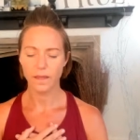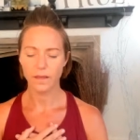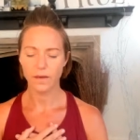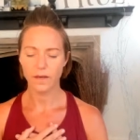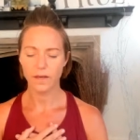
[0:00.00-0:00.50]

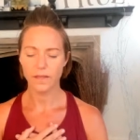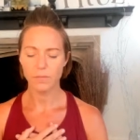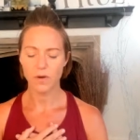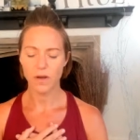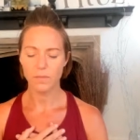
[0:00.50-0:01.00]
Okay, that
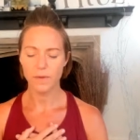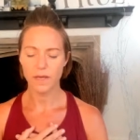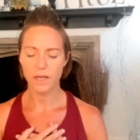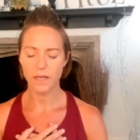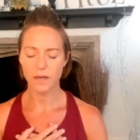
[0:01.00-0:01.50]
might
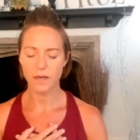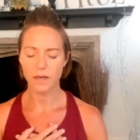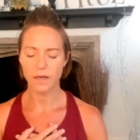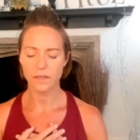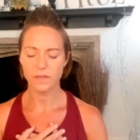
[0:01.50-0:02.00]
be
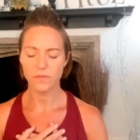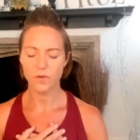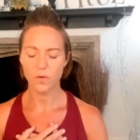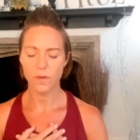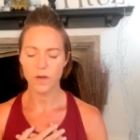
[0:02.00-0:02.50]

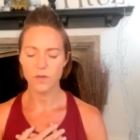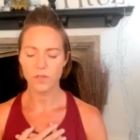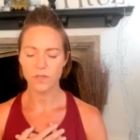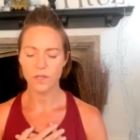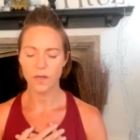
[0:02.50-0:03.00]
difficult
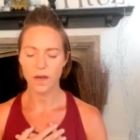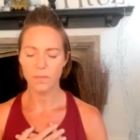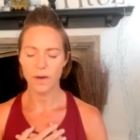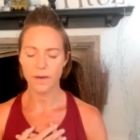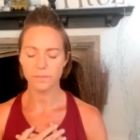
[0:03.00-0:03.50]
emotions that
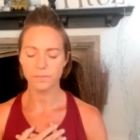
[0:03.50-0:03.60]
come up.